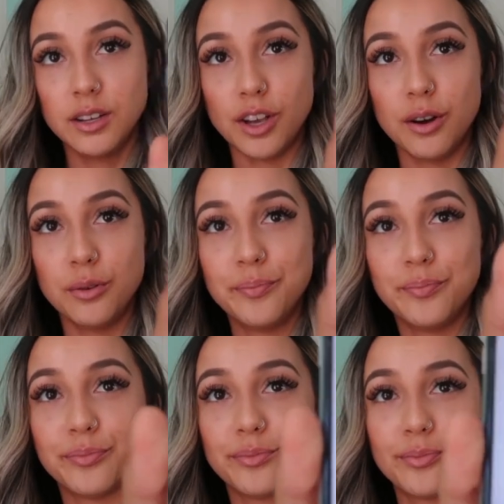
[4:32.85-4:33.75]
So,
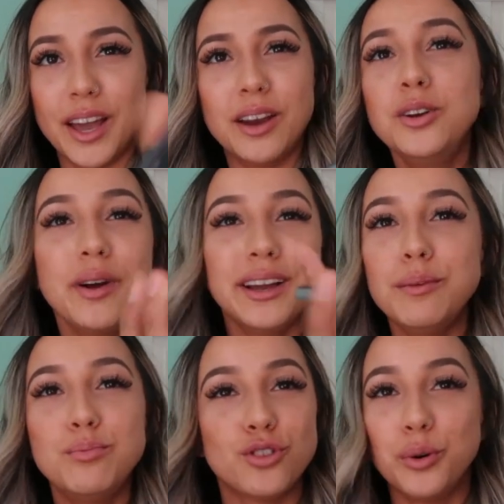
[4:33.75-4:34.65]
I don't know why I
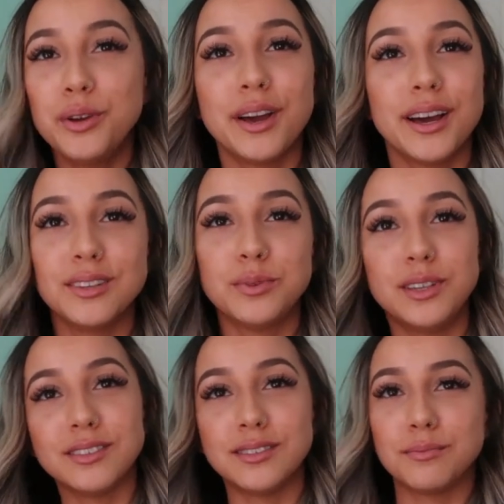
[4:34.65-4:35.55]
keep showing you guys when
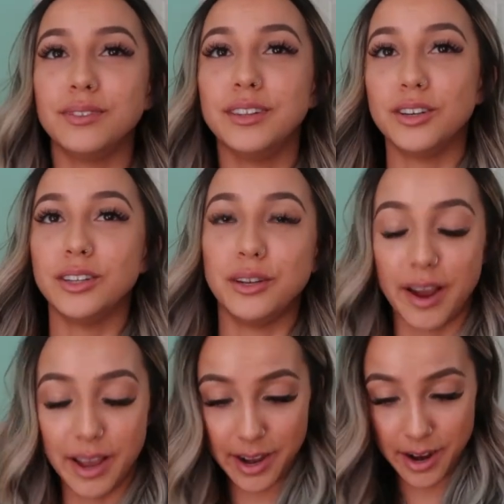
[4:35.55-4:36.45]
it's literally
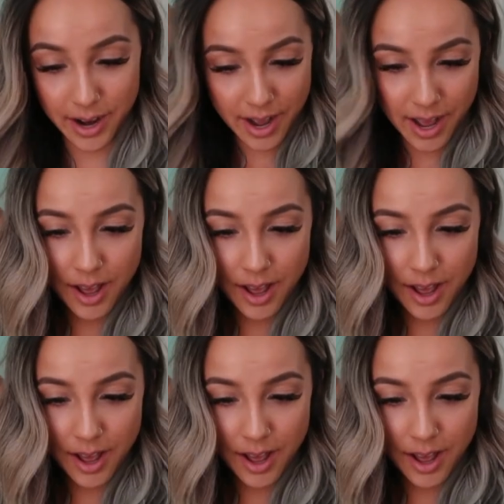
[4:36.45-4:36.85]
right here.